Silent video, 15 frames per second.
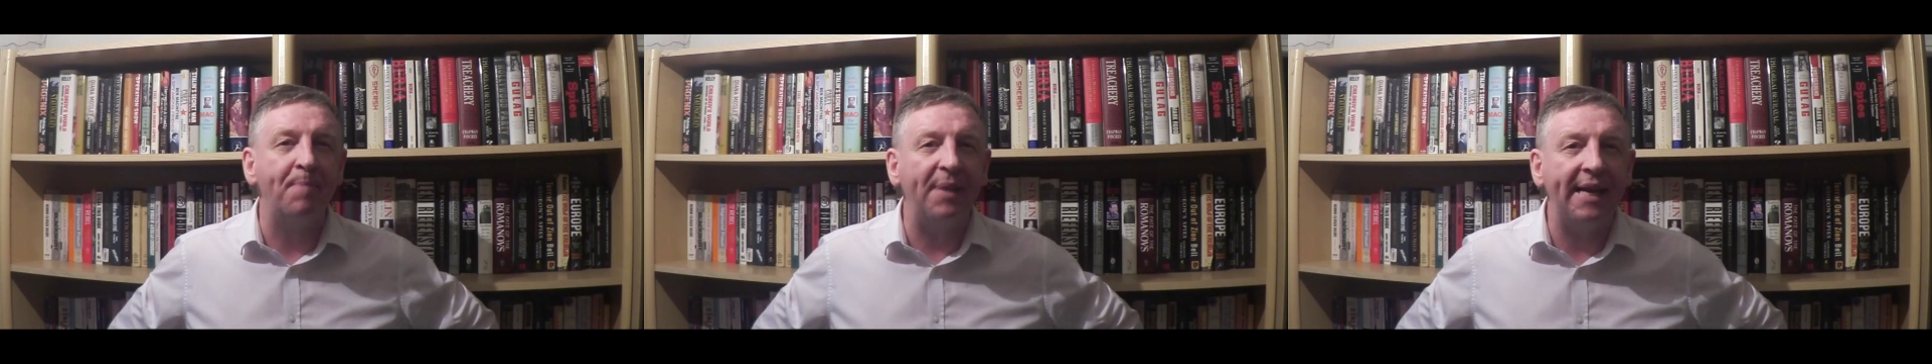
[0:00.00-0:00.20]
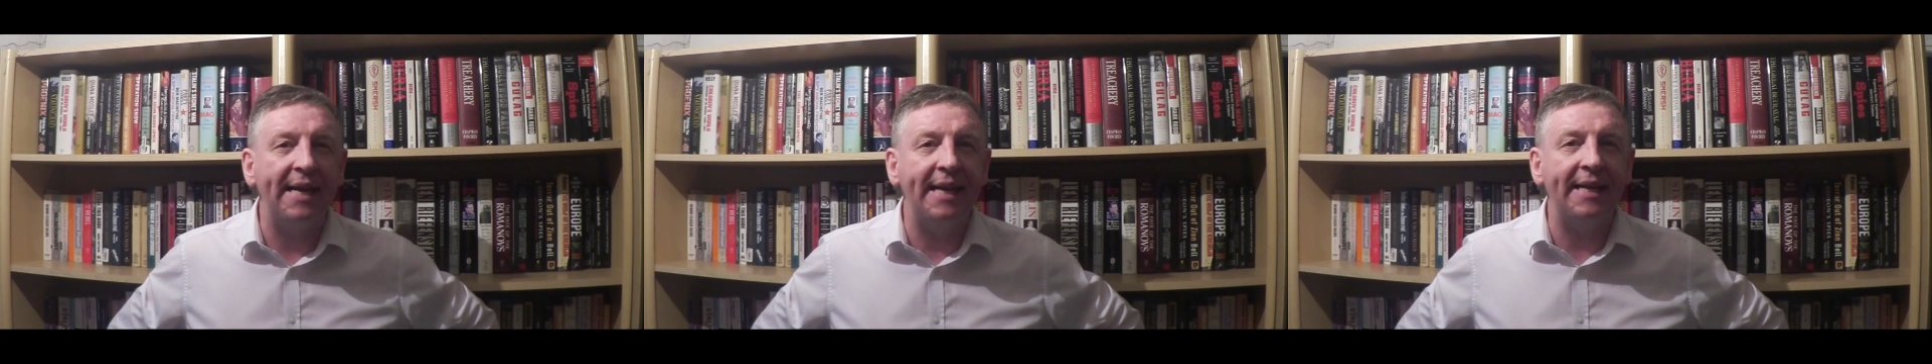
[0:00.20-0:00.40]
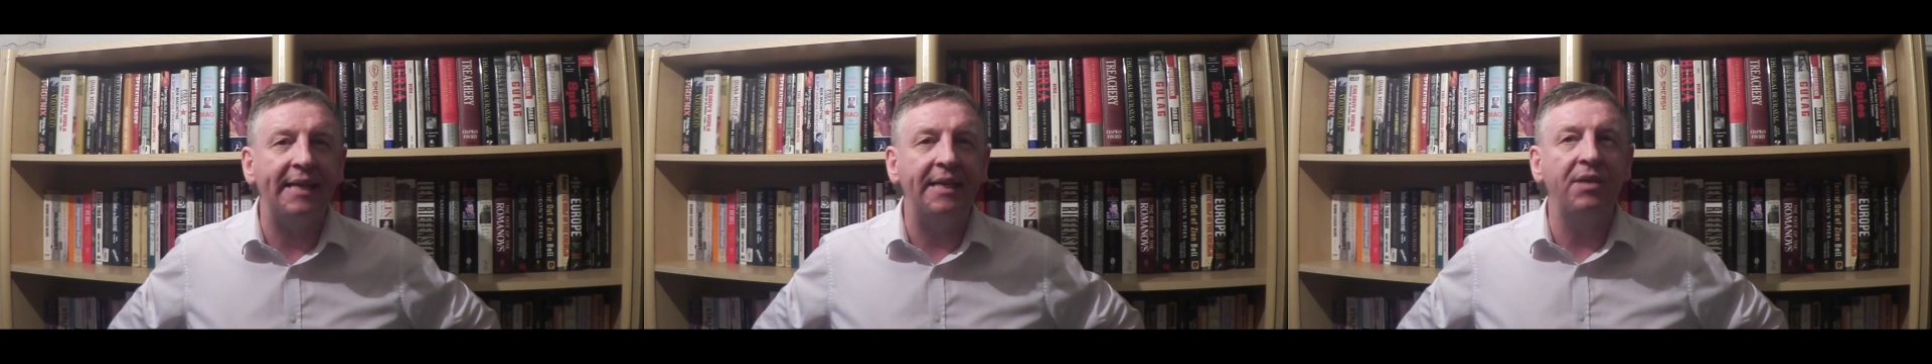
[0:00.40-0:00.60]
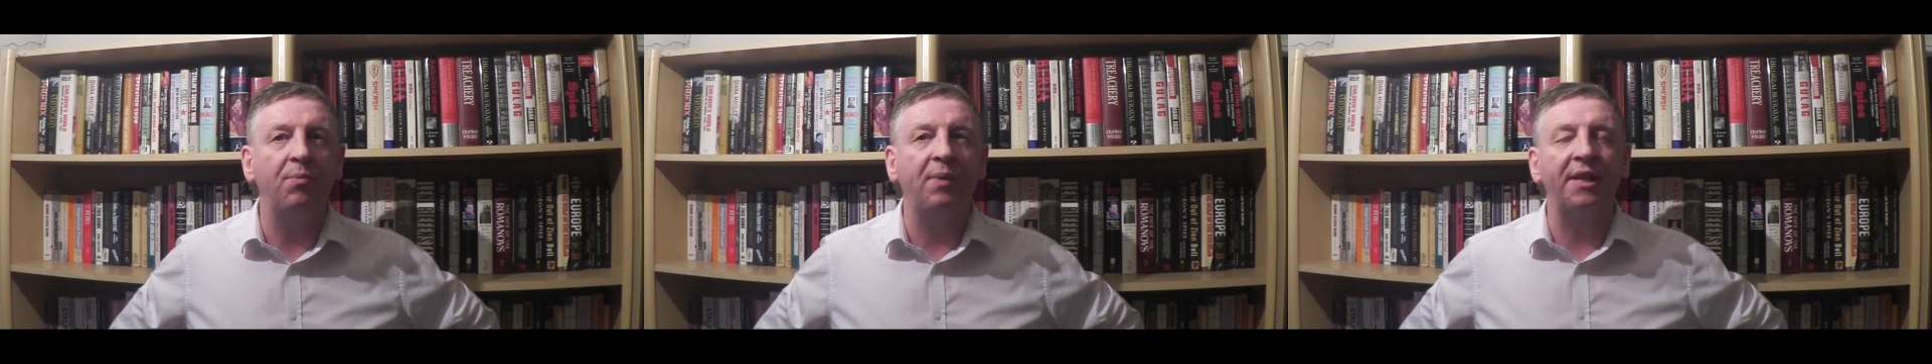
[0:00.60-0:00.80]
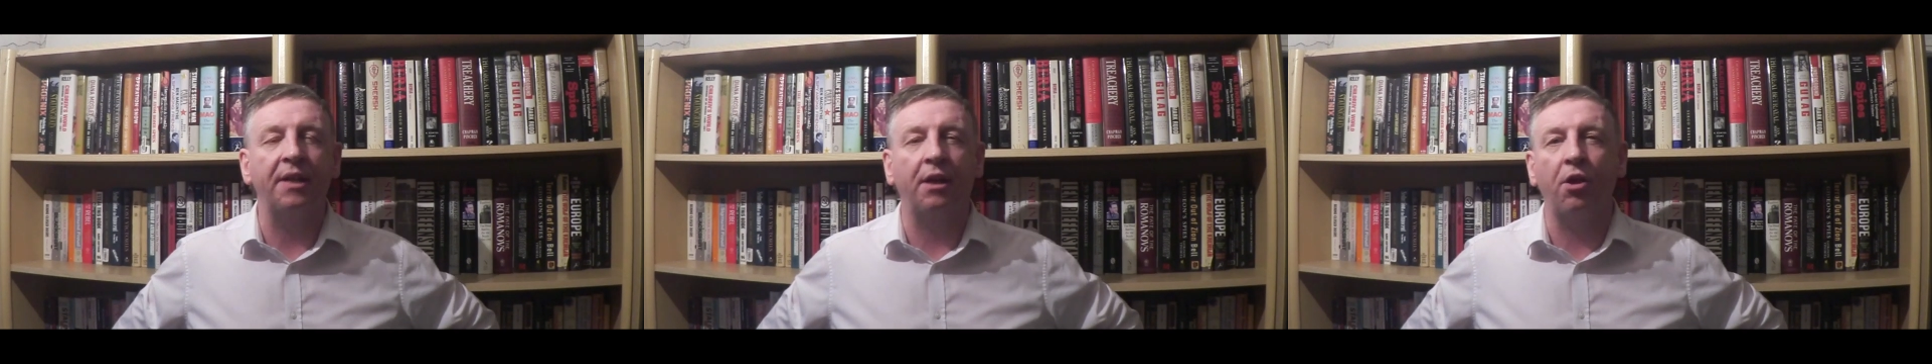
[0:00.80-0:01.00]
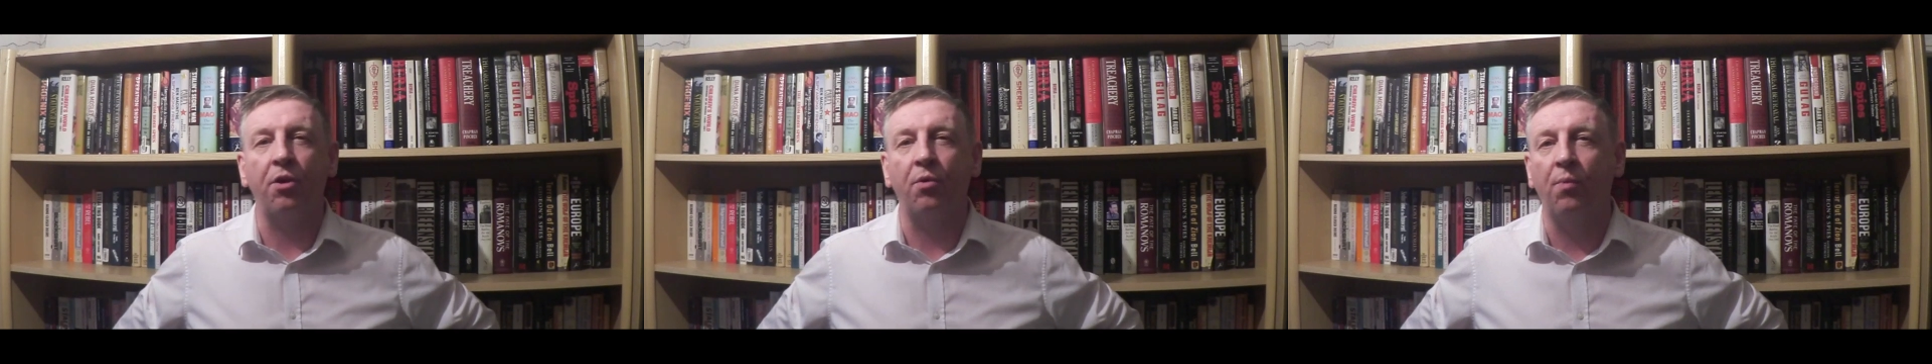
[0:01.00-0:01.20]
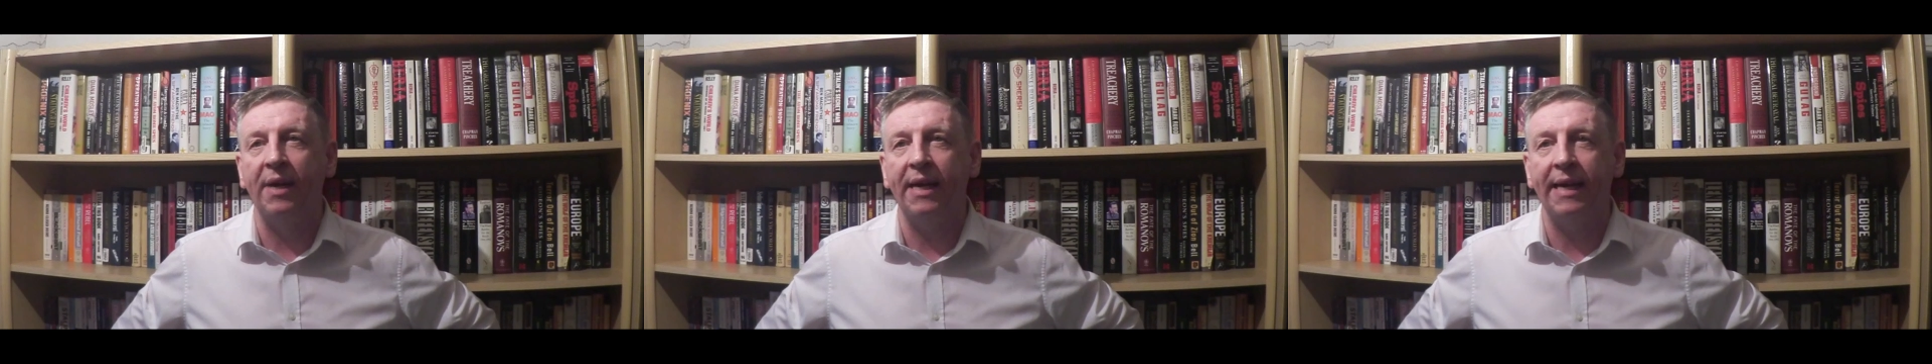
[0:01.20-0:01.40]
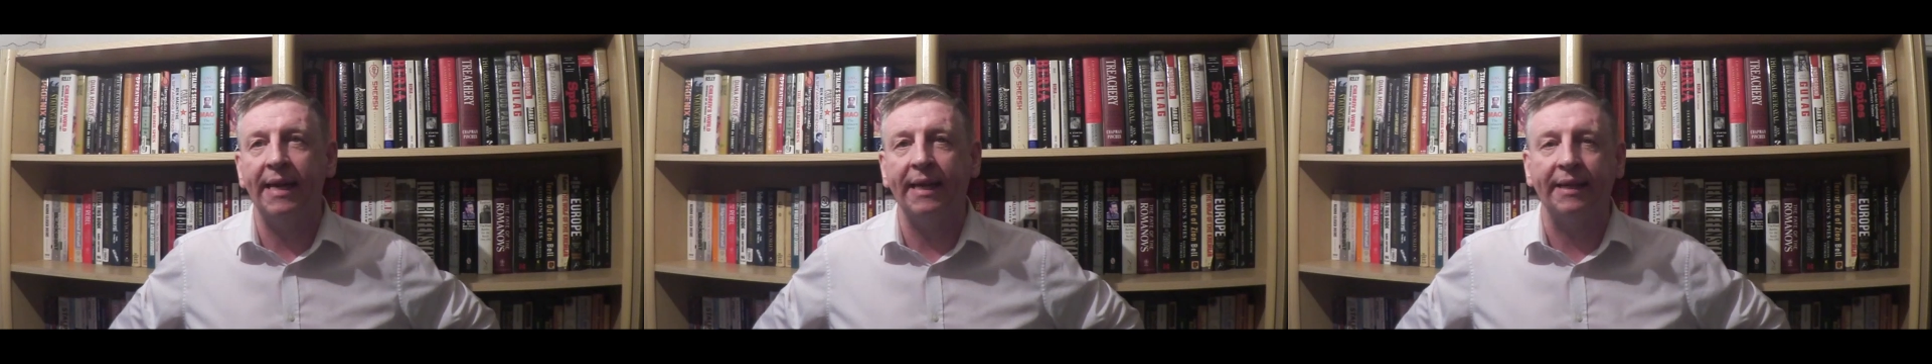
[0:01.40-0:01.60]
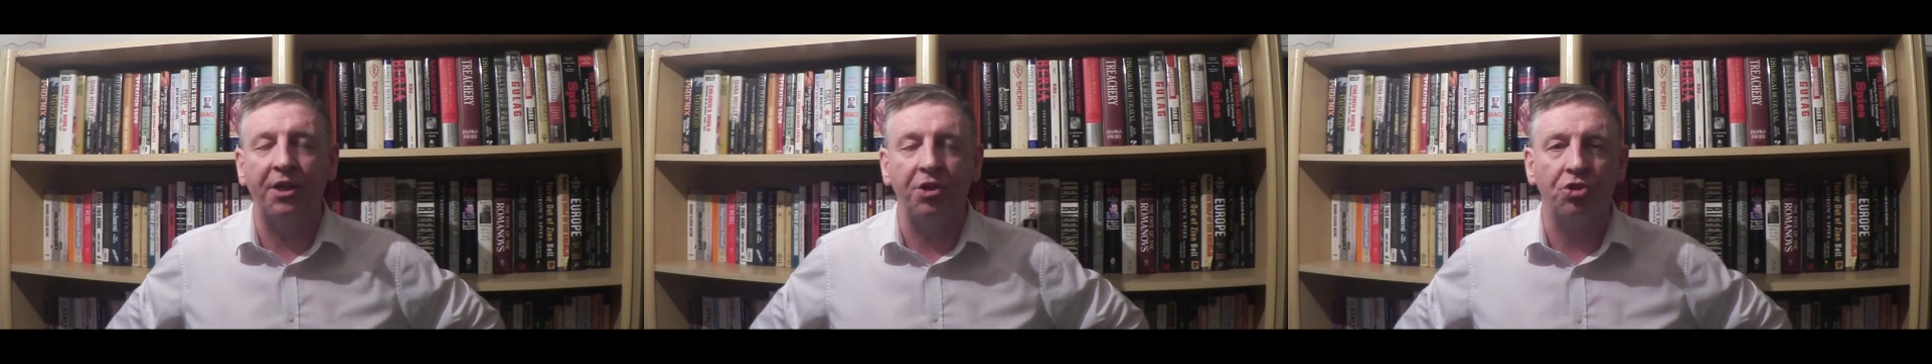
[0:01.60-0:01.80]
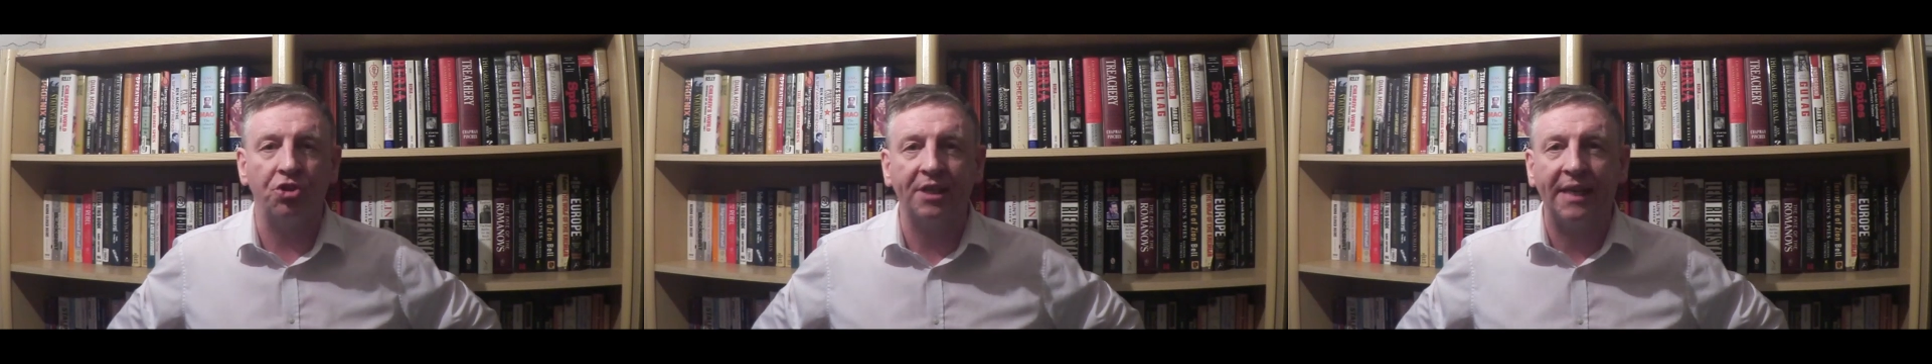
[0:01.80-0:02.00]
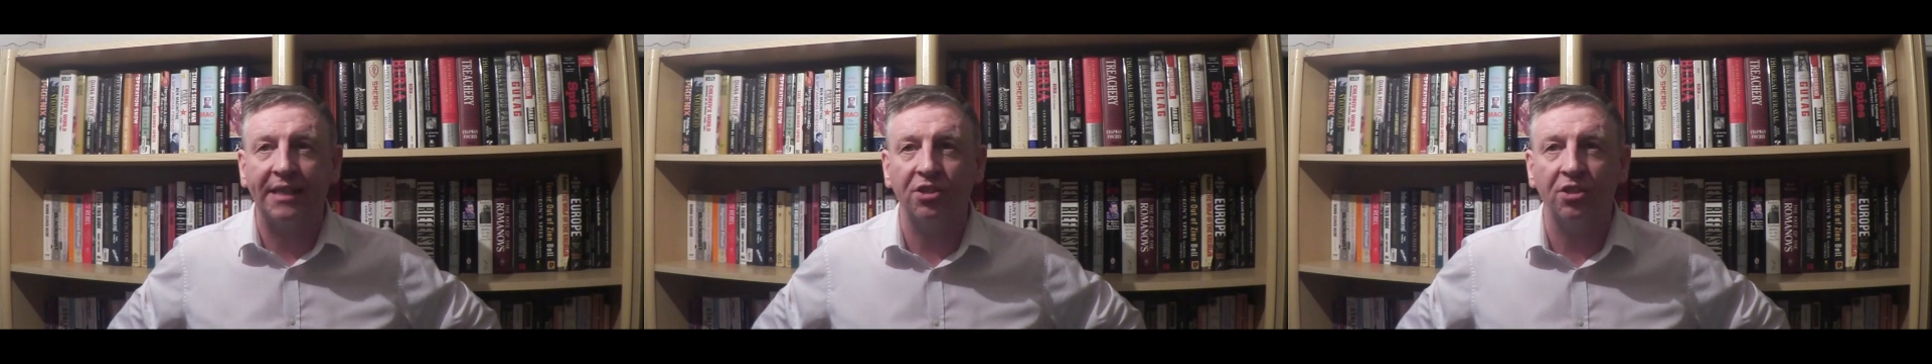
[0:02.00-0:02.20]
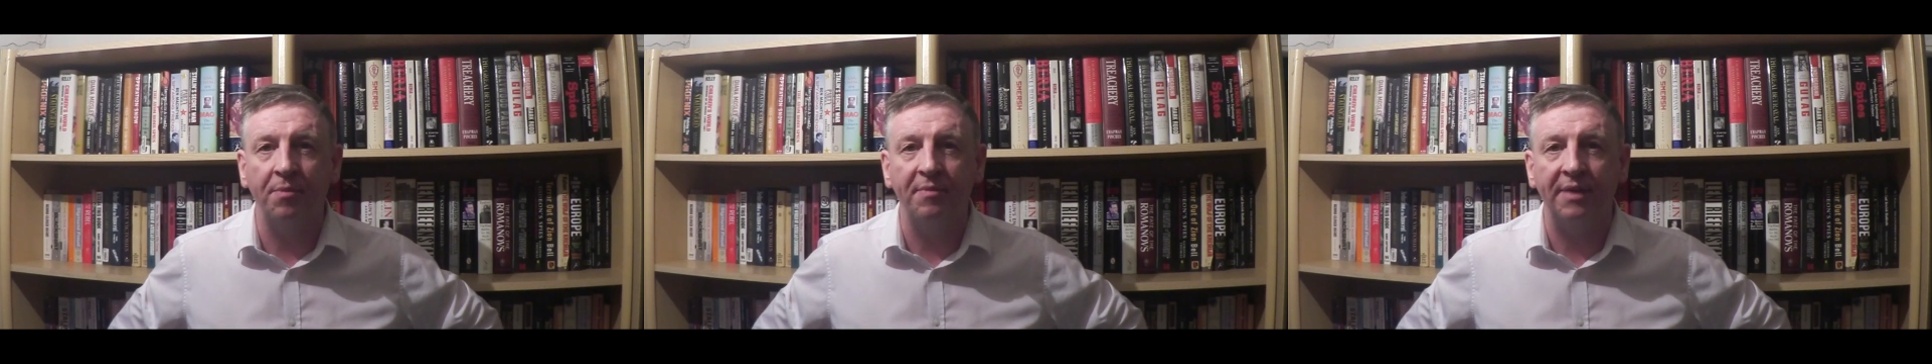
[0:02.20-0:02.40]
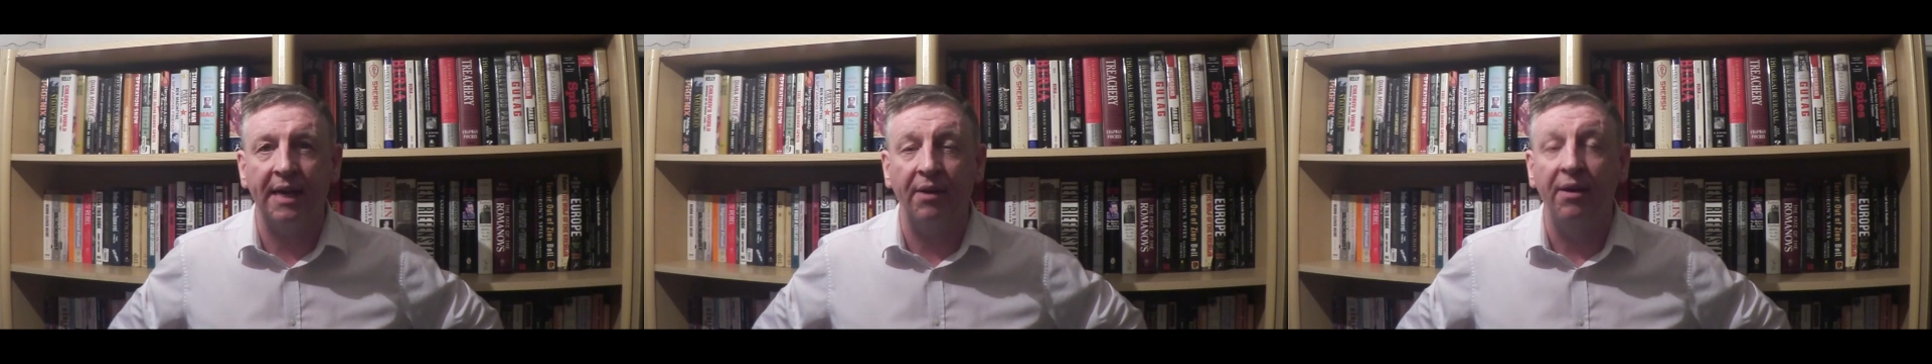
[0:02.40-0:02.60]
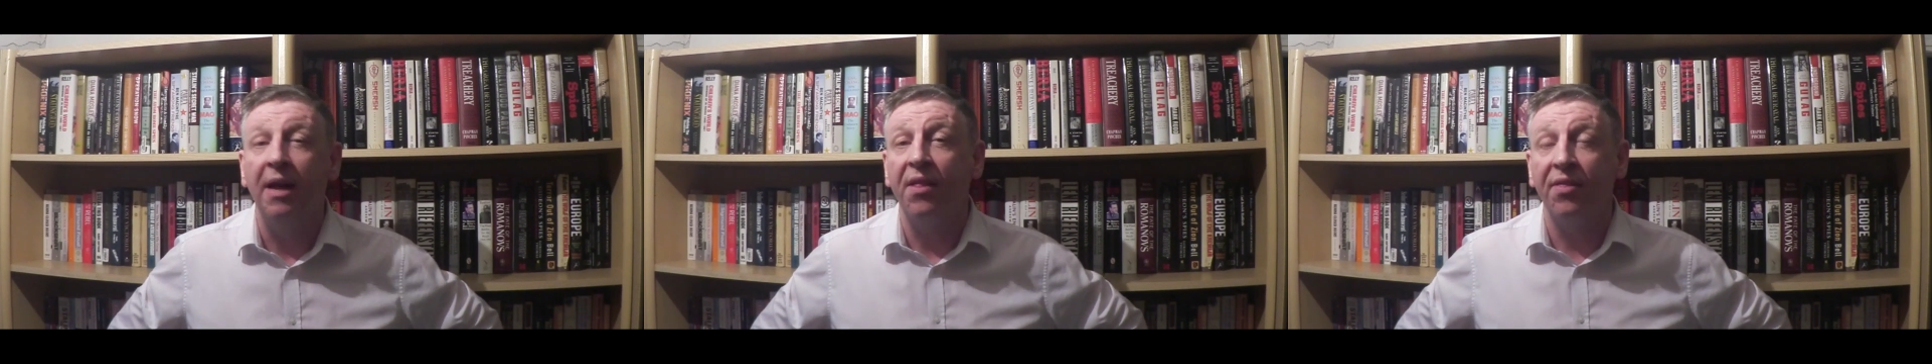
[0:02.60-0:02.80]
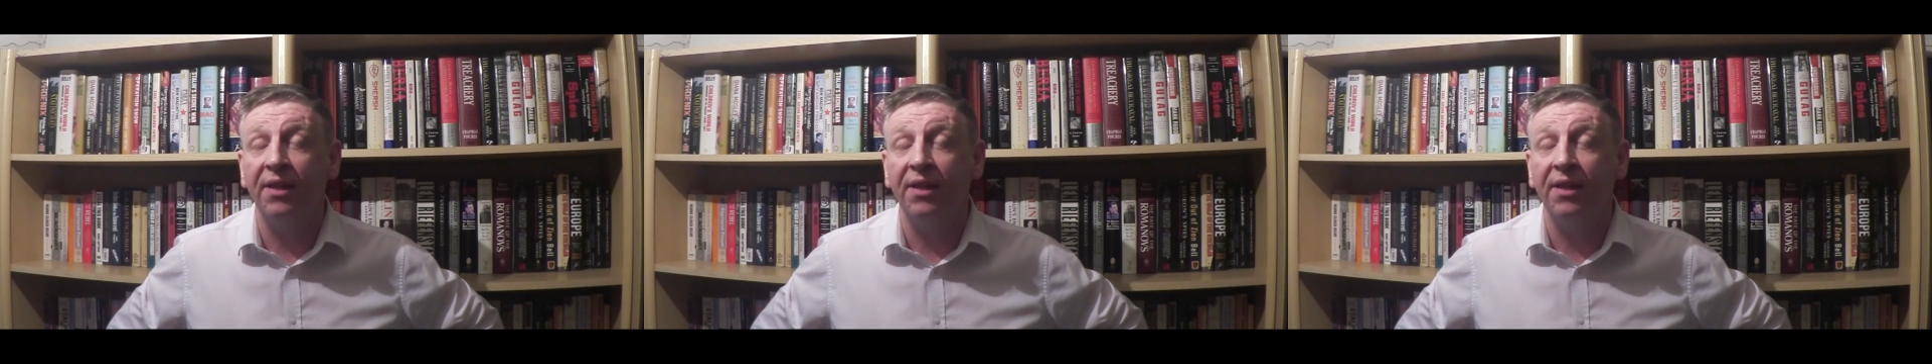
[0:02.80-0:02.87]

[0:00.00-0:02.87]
burdened with a lot of work and it just gets them down.